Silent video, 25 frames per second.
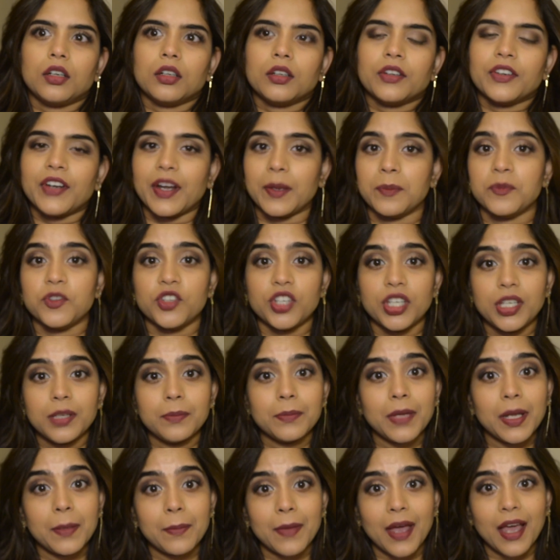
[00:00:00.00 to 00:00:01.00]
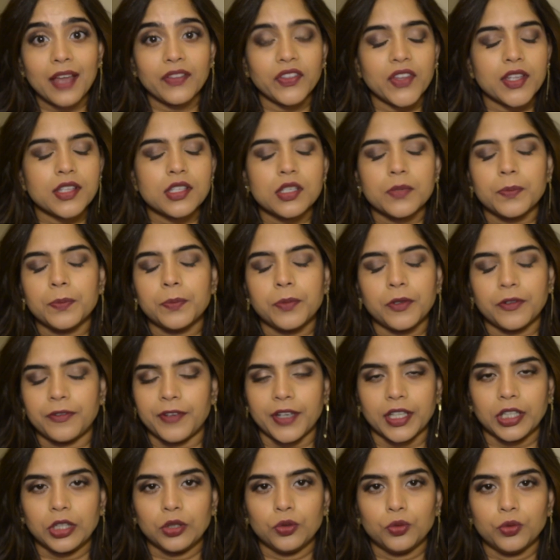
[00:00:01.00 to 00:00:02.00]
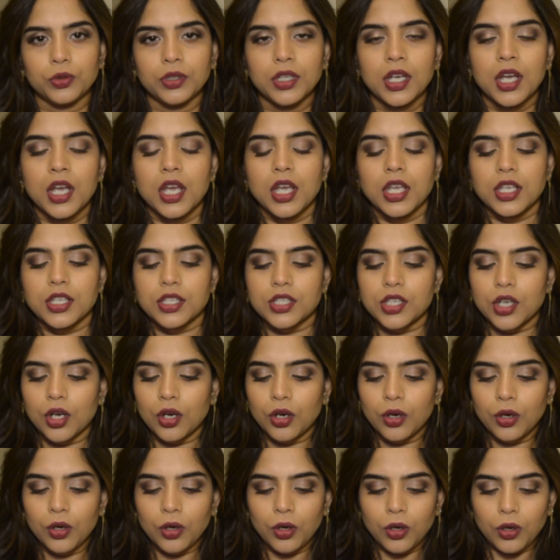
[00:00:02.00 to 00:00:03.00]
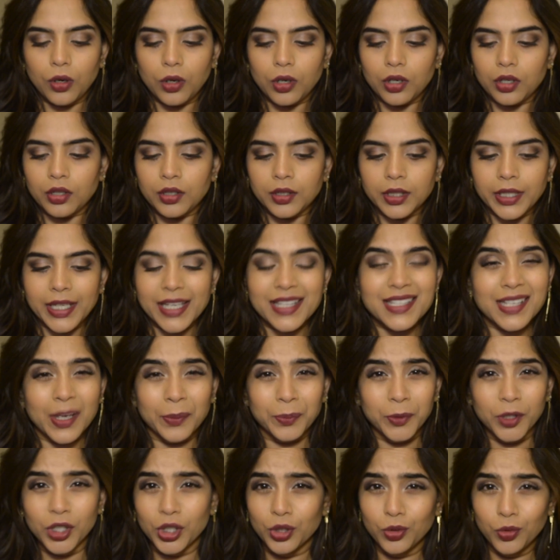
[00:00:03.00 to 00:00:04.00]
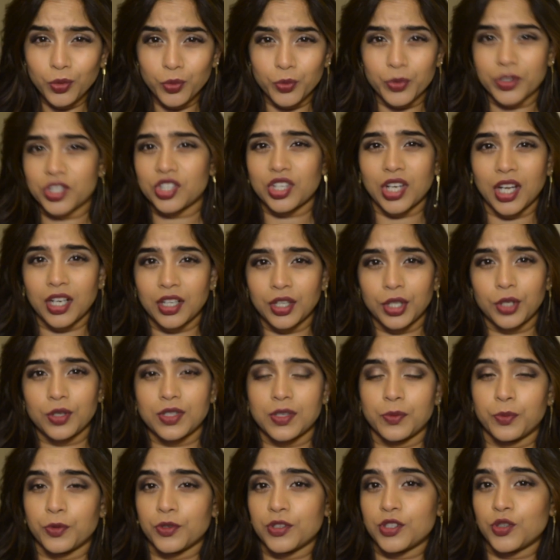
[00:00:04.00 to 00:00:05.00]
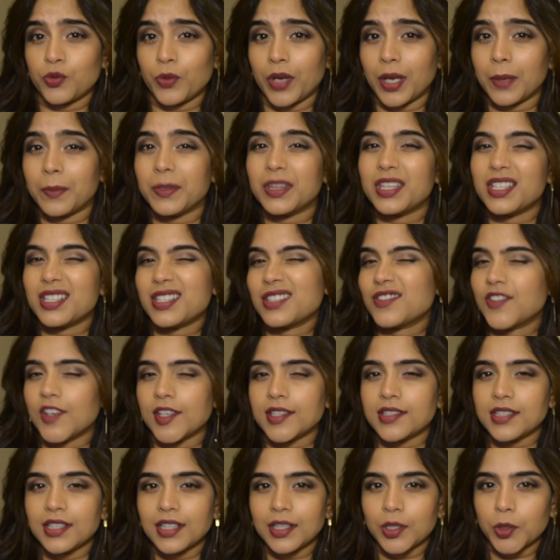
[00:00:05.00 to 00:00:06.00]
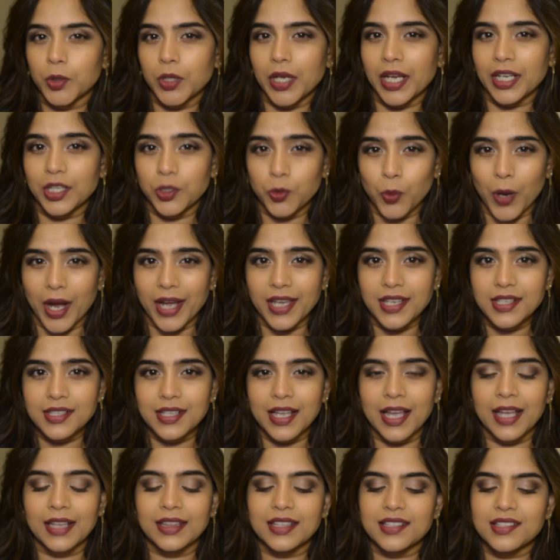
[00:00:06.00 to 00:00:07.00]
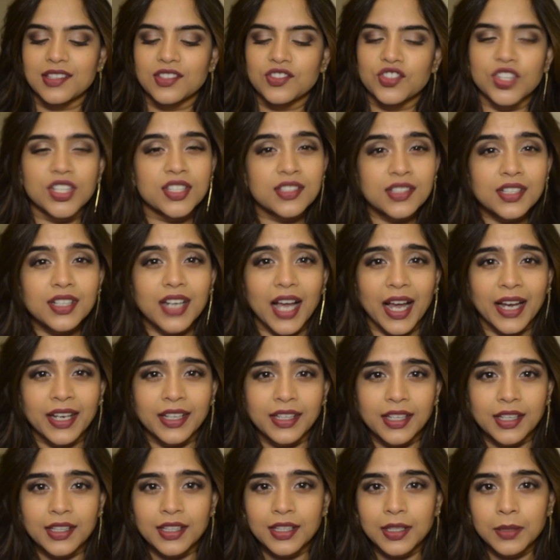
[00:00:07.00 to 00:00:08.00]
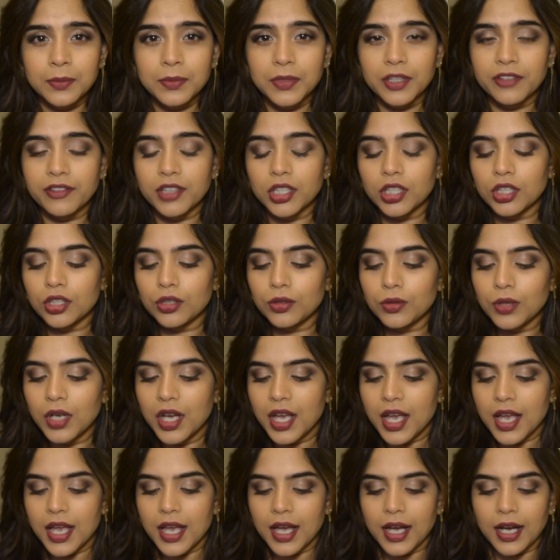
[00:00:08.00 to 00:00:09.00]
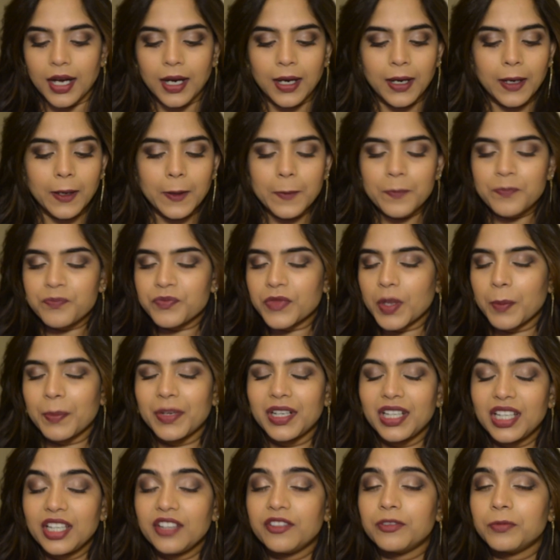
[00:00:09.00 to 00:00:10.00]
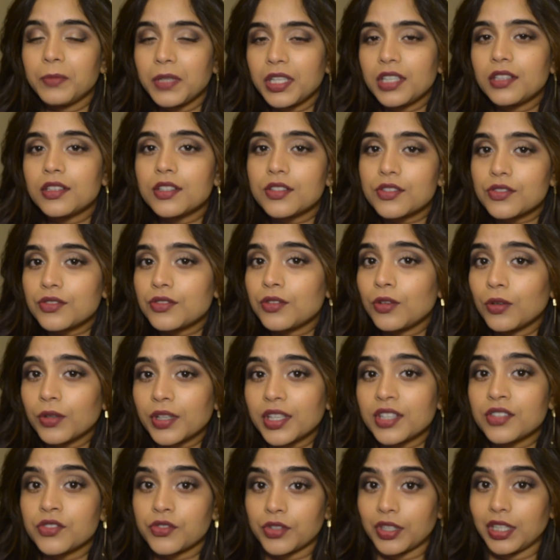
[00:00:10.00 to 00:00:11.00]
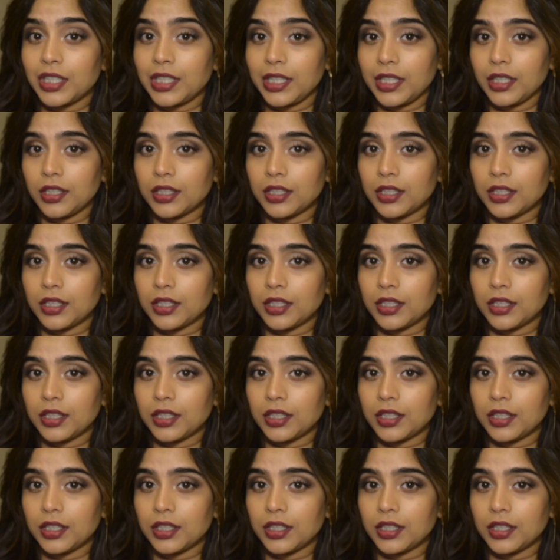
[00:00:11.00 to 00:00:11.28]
Creme Sheen by MAC. That's a perfect nude. So it's up to you which color you're supposed to wear, but this is just an advice and this is just an idea that I'm giving you. Believe me, this look is really